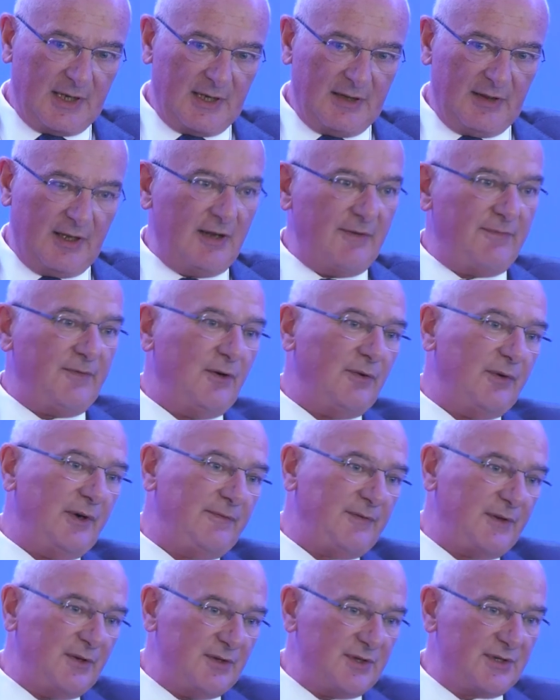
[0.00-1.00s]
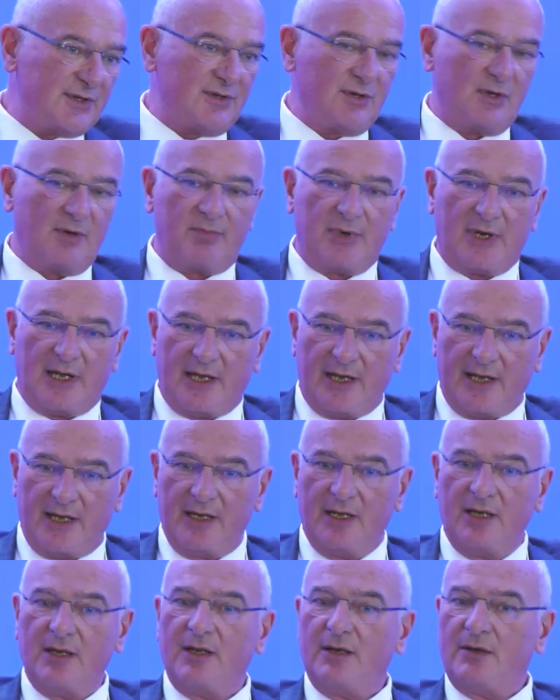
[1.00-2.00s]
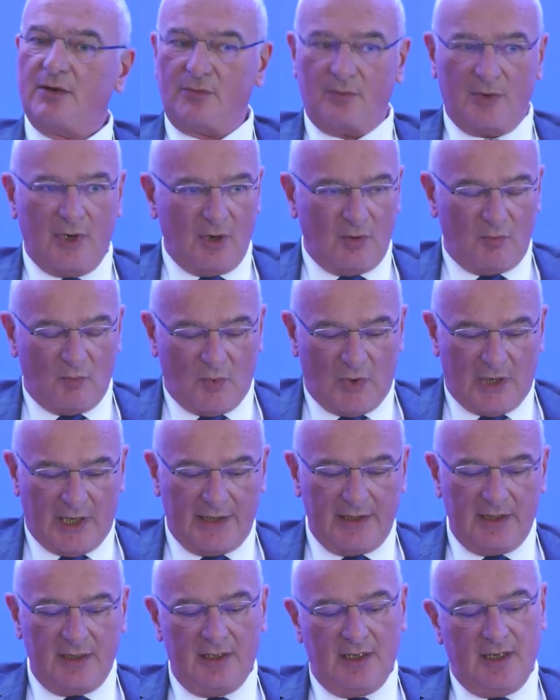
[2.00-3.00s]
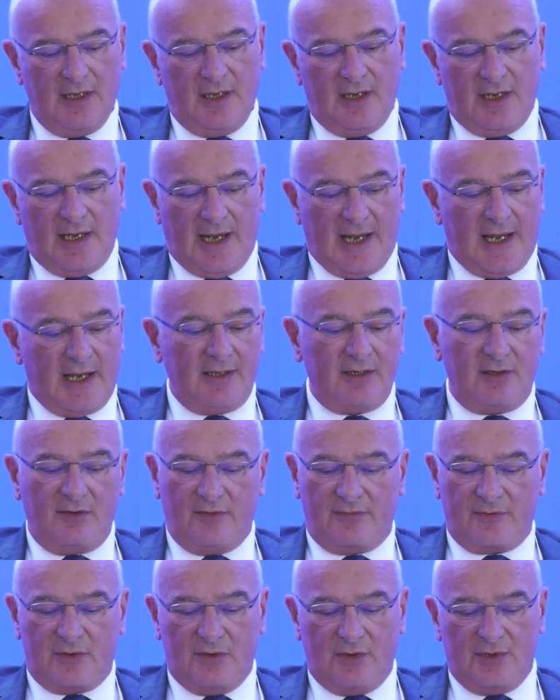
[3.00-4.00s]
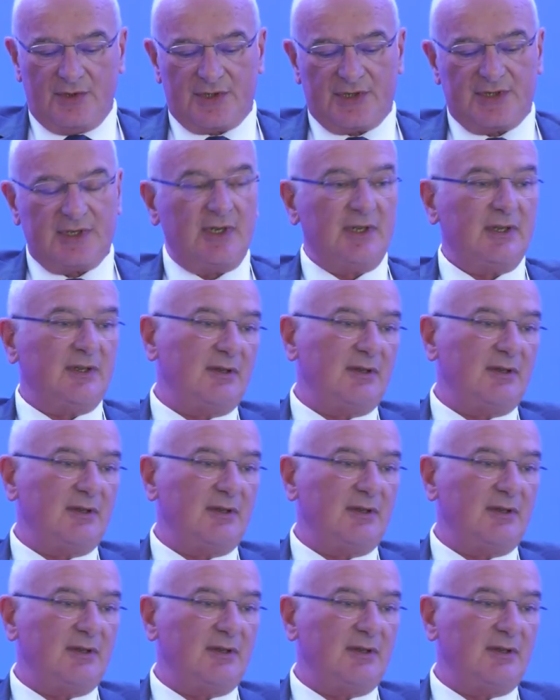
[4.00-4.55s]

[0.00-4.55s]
and therefore refused to apply Rome 1. And, of course,